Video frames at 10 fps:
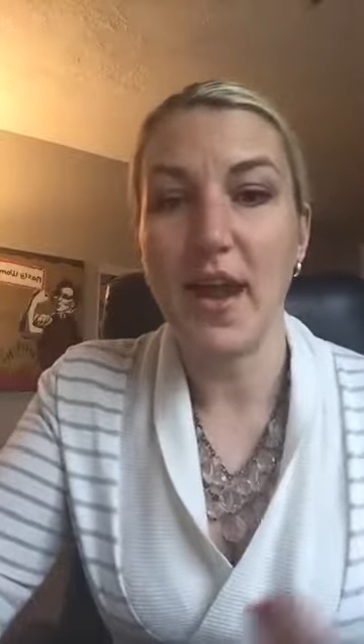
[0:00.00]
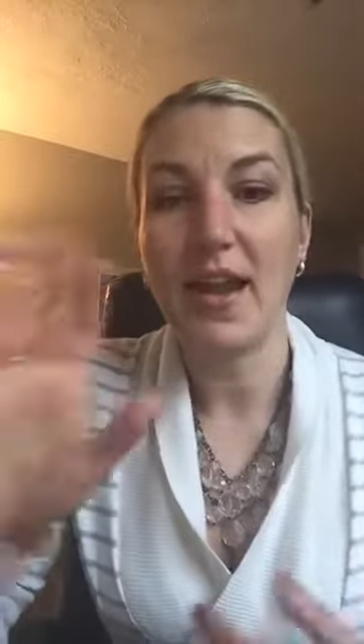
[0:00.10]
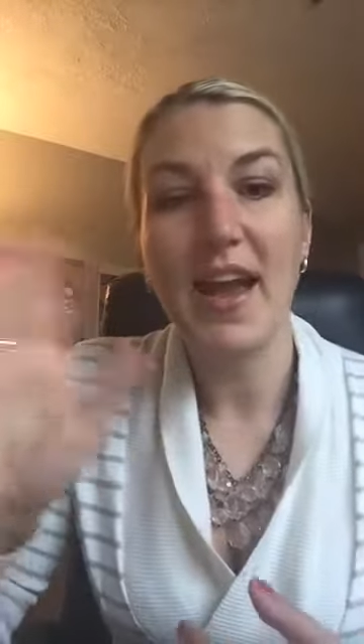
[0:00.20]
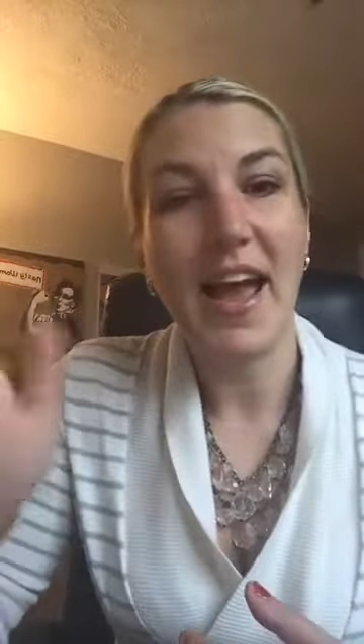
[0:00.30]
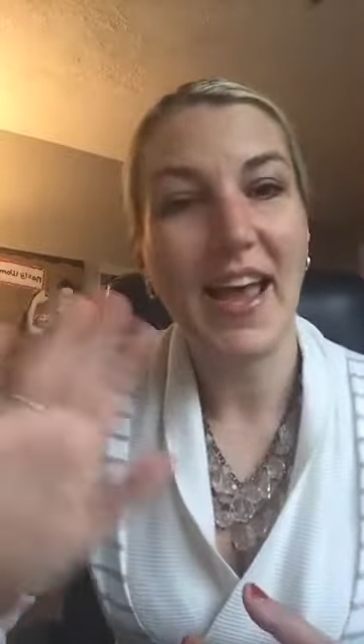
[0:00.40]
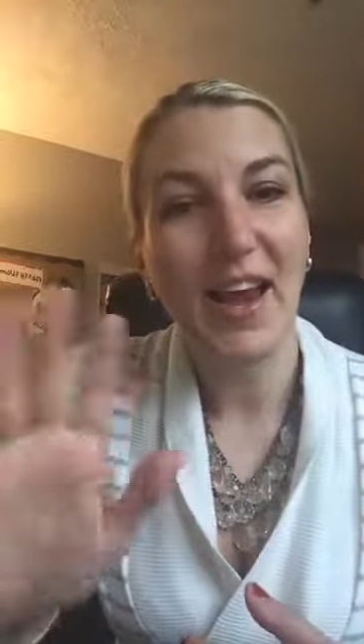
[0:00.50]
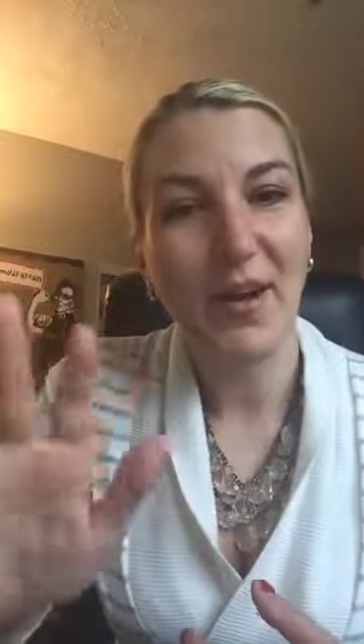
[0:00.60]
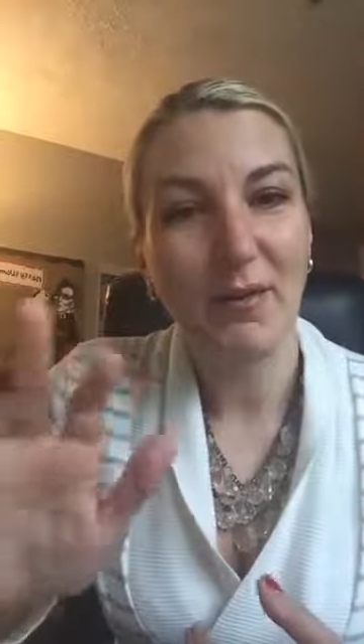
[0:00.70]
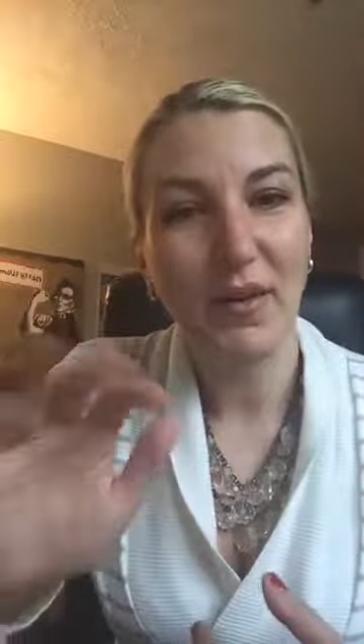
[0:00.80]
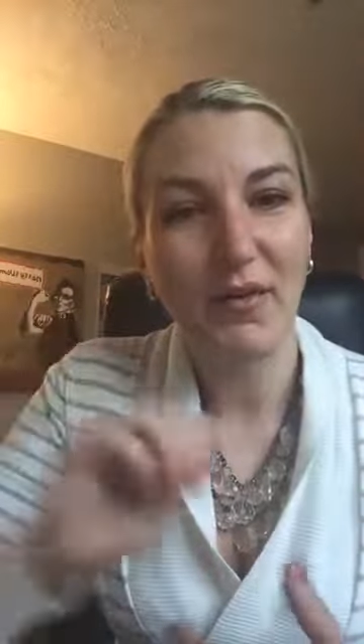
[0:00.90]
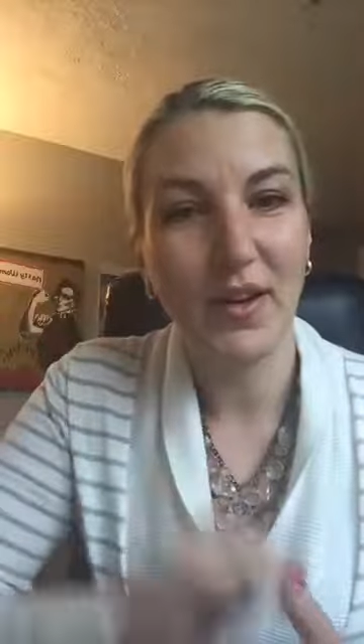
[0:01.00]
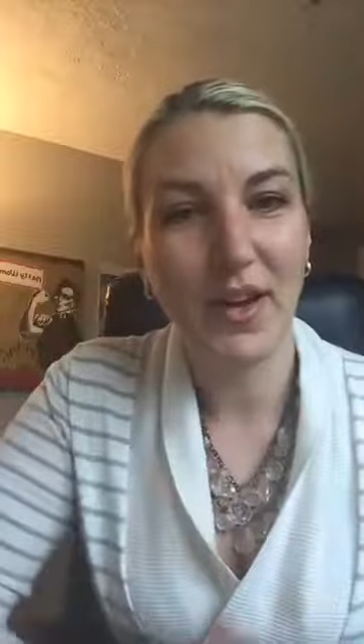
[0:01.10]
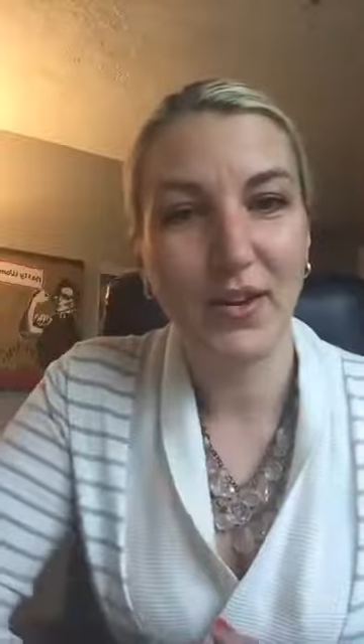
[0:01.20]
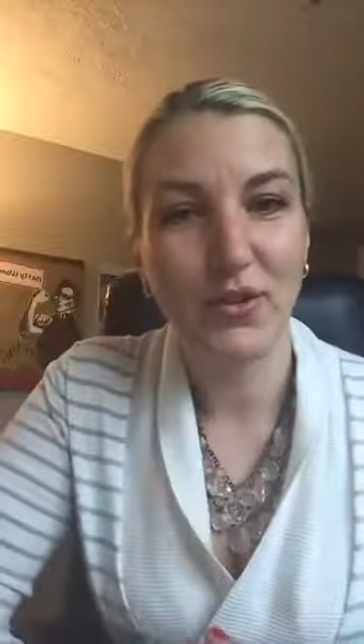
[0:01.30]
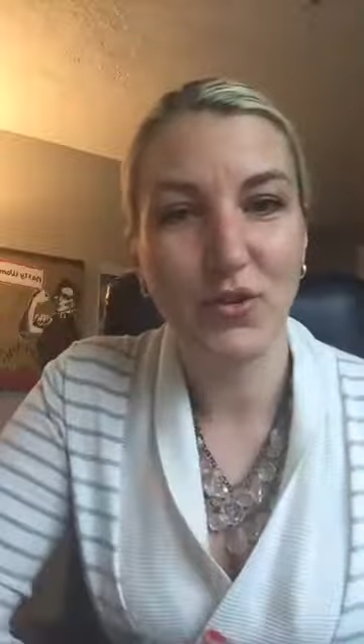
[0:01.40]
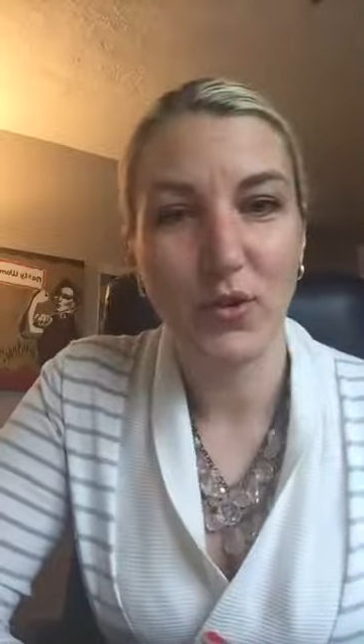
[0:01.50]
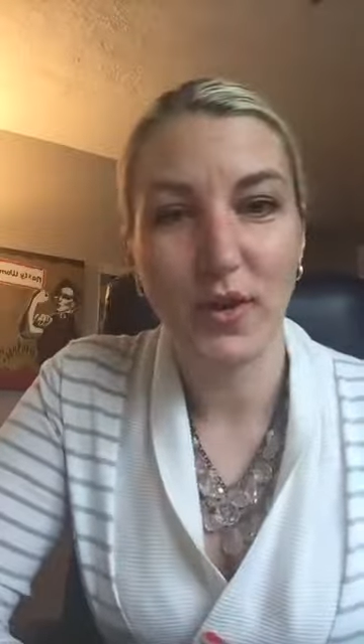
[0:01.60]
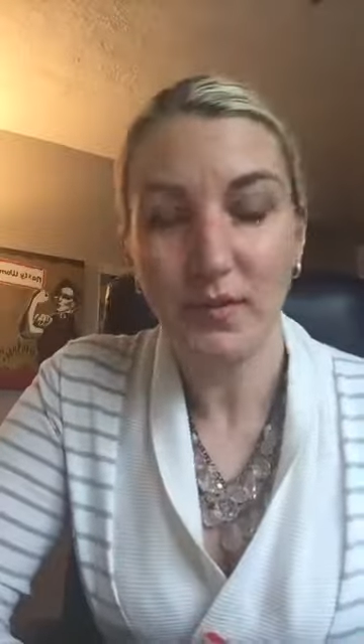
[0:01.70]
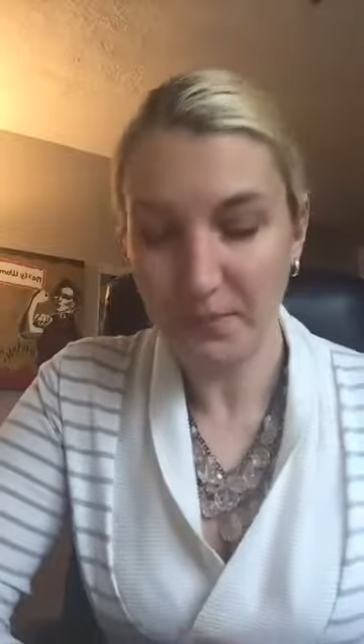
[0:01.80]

And hi, Erin, my friend Erin just joined.